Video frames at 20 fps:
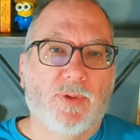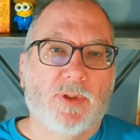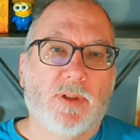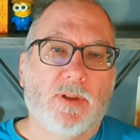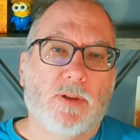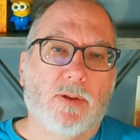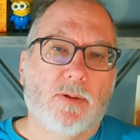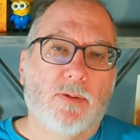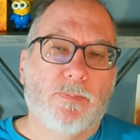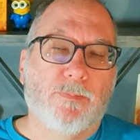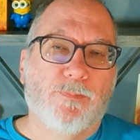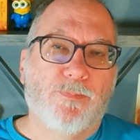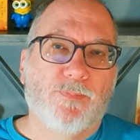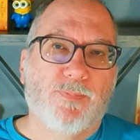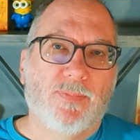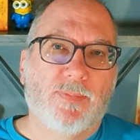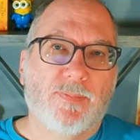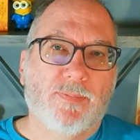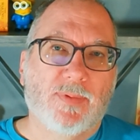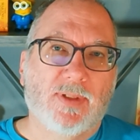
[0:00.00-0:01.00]
You know,
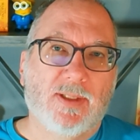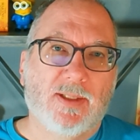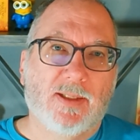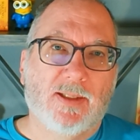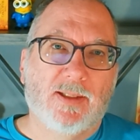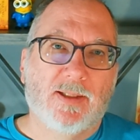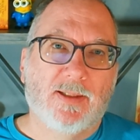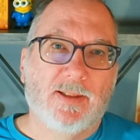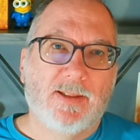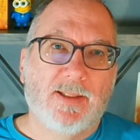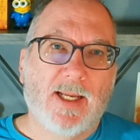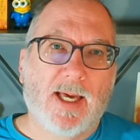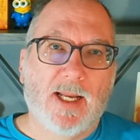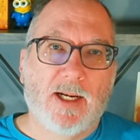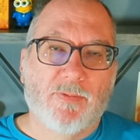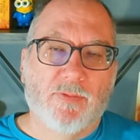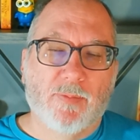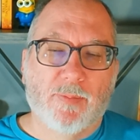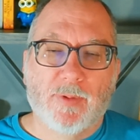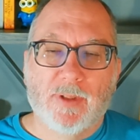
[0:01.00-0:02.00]
not
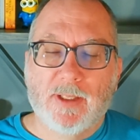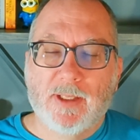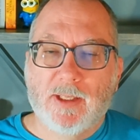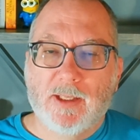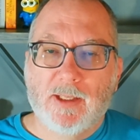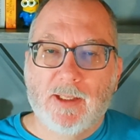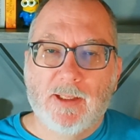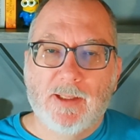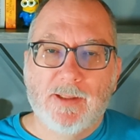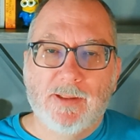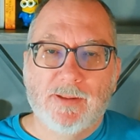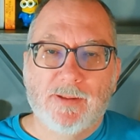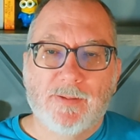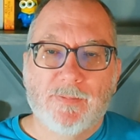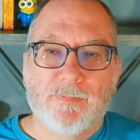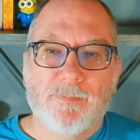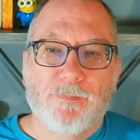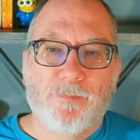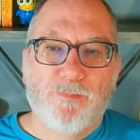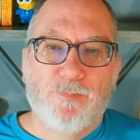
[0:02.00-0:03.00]

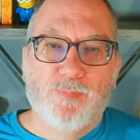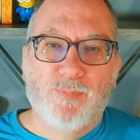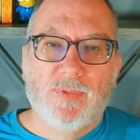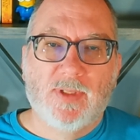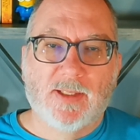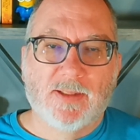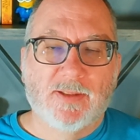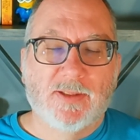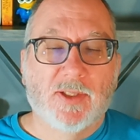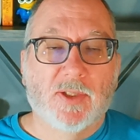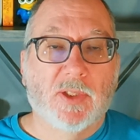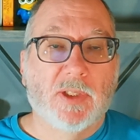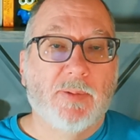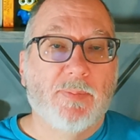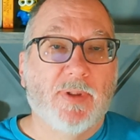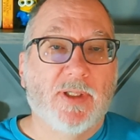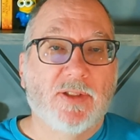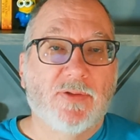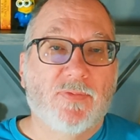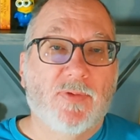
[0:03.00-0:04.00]
everybody's necessarily
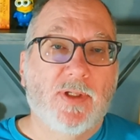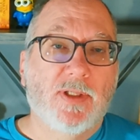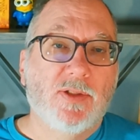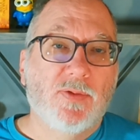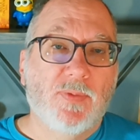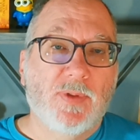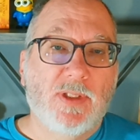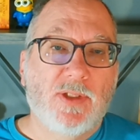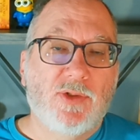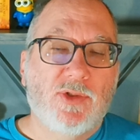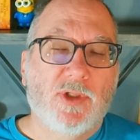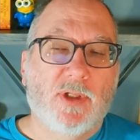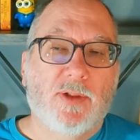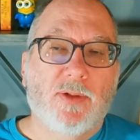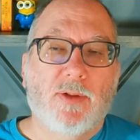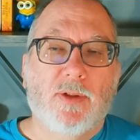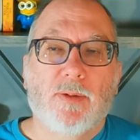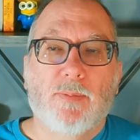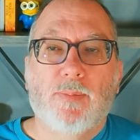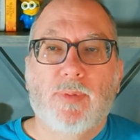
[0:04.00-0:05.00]
best friends with each
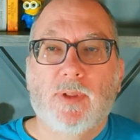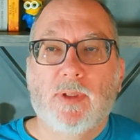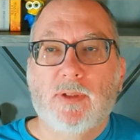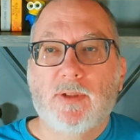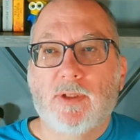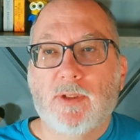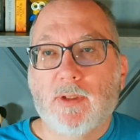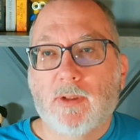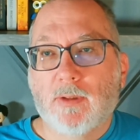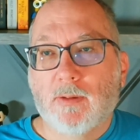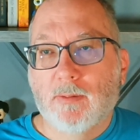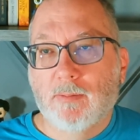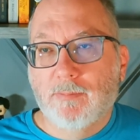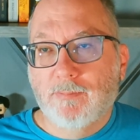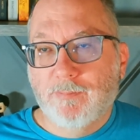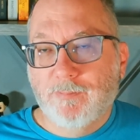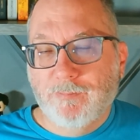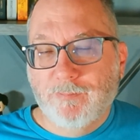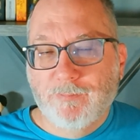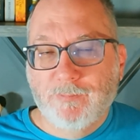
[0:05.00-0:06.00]
other. But, you know,
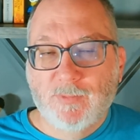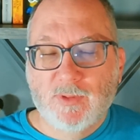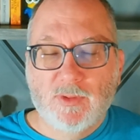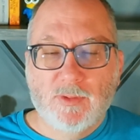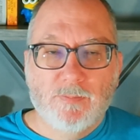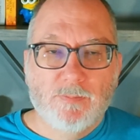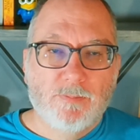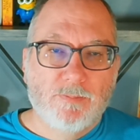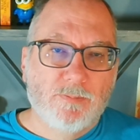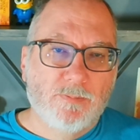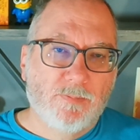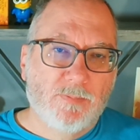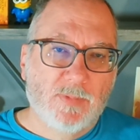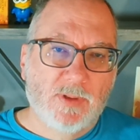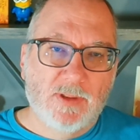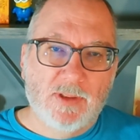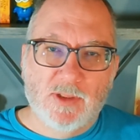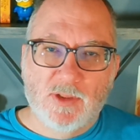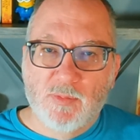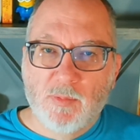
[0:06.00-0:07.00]

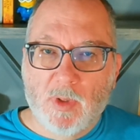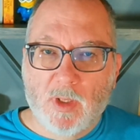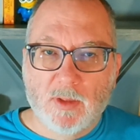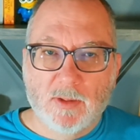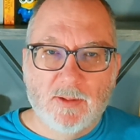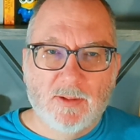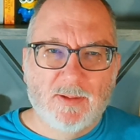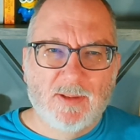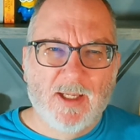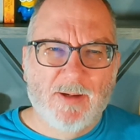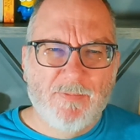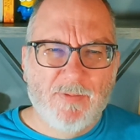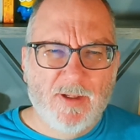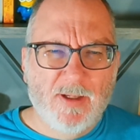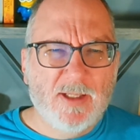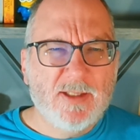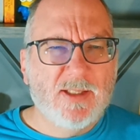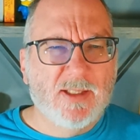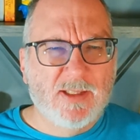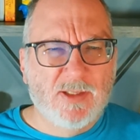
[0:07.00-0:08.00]
it has a
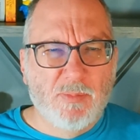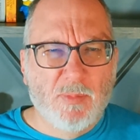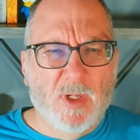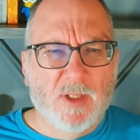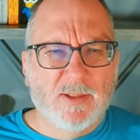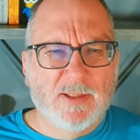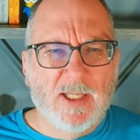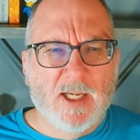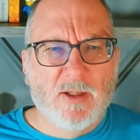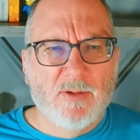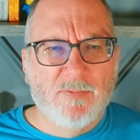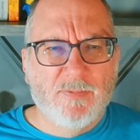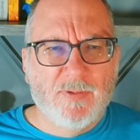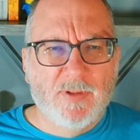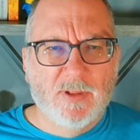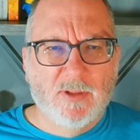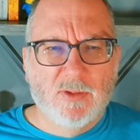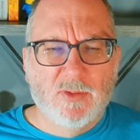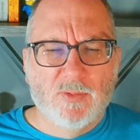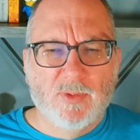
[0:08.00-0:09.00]
small town
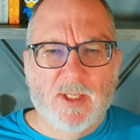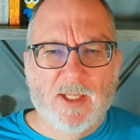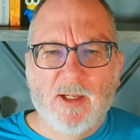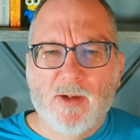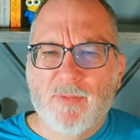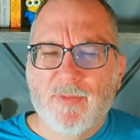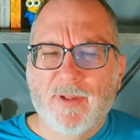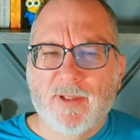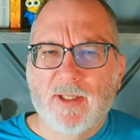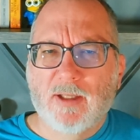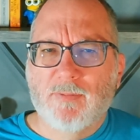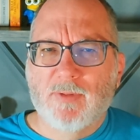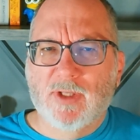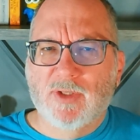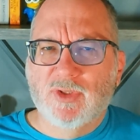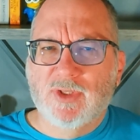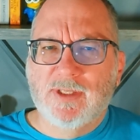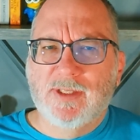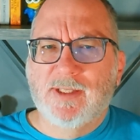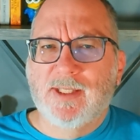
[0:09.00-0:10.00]
feel to it. I don't think they ever
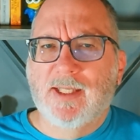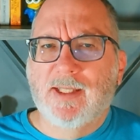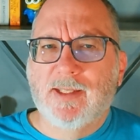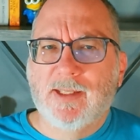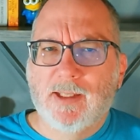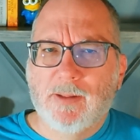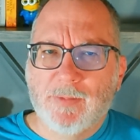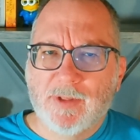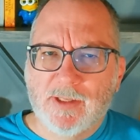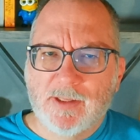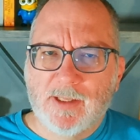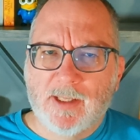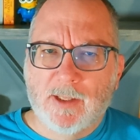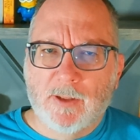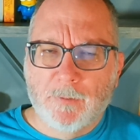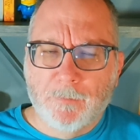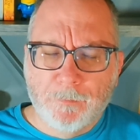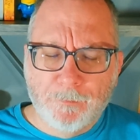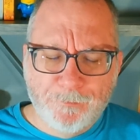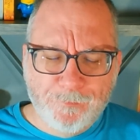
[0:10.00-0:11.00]
actually say the name of the
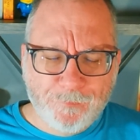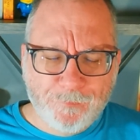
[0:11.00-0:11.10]
town.